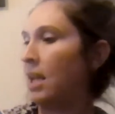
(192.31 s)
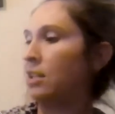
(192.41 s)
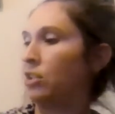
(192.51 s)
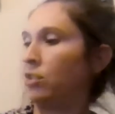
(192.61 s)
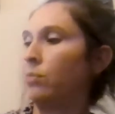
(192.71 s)

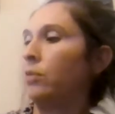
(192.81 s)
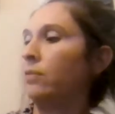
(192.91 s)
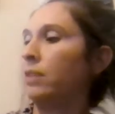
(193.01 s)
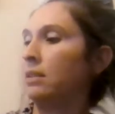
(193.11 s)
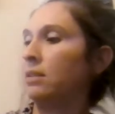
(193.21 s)
She removes
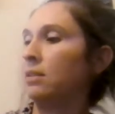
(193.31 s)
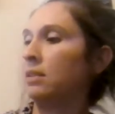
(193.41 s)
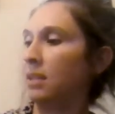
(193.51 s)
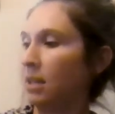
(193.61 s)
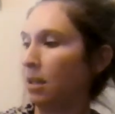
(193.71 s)

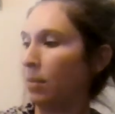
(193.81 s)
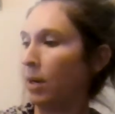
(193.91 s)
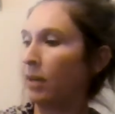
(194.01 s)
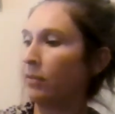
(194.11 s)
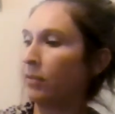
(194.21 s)
the
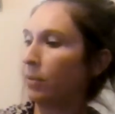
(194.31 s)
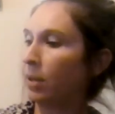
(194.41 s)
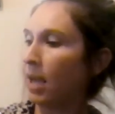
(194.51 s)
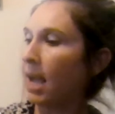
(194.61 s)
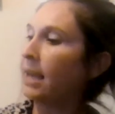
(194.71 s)
Khimar from
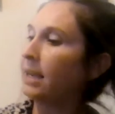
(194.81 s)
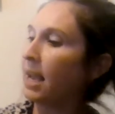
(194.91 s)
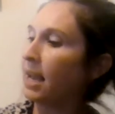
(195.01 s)
her head